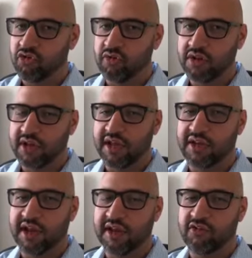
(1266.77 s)
have to issue a
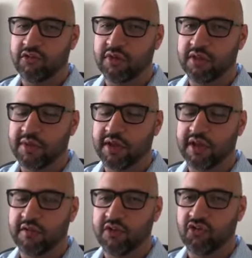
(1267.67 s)
1099 to at the
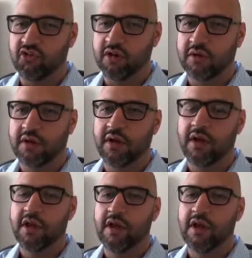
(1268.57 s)
beginning of each year,